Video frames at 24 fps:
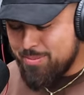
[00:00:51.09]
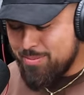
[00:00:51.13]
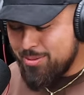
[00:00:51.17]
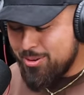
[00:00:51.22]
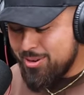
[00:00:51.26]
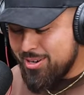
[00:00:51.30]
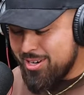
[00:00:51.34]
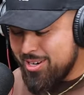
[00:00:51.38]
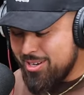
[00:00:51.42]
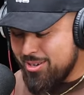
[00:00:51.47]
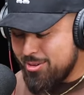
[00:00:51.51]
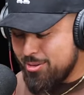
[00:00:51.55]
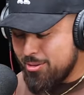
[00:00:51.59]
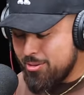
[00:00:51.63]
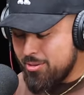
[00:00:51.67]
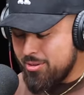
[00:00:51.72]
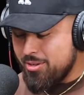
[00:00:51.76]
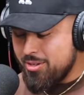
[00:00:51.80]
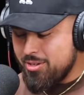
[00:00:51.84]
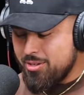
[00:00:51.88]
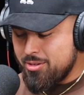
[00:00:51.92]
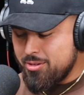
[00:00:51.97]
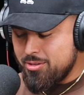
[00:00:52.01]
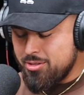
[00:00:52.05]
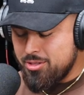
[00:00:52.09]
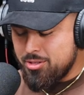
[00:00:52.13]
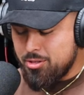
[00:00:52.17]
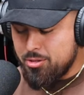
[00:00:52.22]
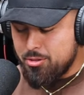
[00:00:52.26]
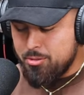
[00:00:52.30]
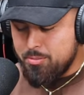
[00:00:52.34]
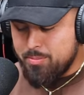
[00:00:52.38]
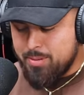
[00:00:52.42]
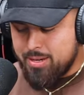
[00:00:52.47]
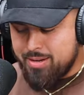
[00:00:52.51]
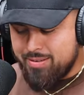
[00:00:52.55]
Pomona,
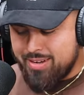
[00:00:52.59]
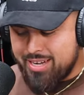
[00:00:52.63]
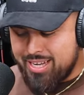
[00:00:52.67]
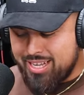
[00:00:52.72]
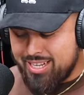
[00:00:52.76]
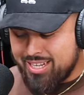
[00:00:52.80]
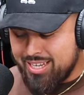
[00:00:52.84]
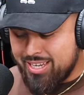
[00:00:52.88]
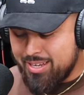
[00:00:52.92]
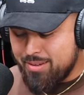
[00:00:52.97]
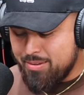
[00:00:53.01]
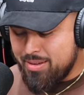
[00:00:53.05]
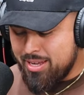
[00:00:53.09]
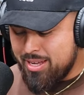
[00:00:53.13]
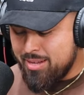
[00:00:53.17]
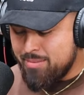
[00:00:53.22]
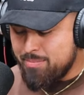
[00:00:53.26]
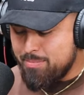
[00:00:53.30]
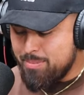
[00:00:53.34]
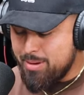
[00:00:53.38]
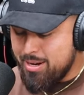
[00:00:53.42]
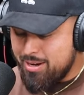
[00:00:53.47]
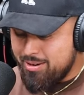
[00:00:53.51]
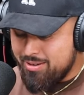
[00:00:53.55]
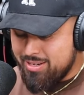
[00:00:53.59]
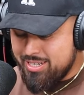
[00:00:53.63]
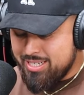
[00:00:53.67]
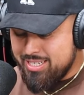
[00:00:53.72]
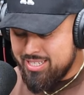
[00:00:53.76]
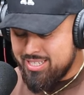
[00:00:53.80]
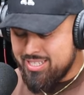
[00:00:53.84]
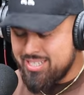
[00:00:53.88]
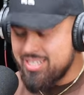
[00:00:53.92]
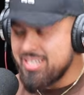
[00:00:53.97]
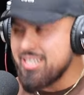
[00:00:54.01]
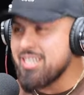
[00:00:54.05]
Yoruba Valley, and
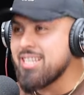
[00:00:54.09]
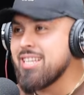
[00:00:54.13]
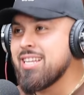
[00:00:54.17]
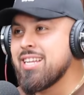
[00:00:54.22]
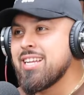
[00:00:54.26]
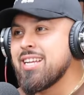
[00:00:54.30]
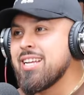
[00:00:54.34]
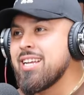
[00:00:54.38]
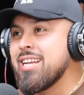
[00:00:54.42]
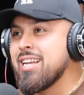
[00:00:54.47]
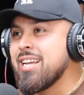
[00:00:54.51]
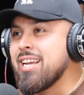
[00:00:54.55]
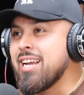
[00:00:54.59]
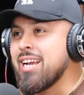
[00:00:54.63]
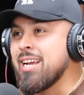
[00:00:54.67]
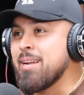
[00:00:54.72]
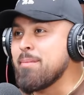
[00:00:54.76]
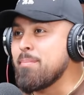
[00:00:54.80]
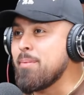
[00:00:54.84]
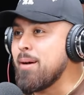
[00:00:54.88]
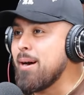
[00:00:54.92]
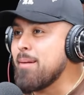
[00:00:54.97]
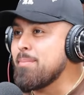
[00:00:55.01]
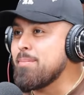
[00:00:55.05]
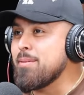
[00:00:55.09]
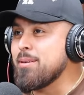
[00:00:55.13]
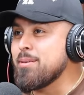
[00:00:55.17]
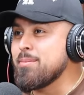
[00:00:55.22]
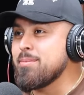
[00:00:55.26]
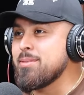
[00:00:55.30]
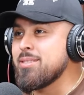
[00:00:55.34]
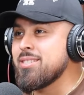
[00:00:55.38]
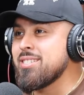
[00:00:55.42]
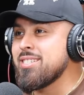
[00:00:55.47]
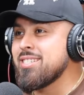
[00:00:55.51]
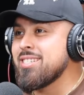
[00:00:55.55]
Paris, and
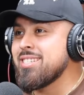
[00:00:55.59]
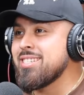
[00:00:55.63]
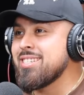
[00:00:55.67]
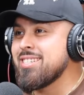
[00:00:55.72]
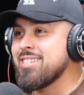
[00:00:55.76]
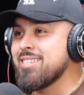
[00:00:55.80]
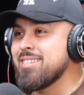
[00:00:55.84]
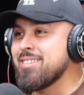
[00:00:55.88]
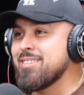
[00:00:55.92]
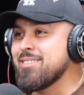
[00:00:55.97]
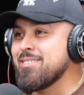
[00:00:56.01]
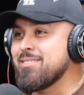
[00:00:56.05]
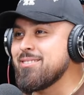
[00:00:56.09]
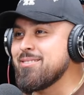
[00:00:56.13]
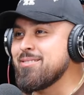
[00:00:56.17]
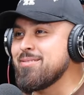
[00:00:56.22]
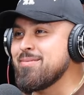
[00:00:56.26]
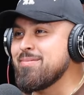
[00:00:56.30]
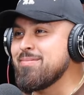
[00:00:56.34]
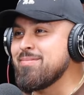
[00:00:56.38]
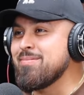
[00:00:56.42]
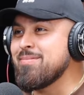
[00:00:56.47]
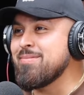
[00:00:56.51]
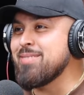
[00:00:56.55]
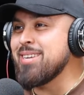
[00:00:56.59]
pop-ups sir.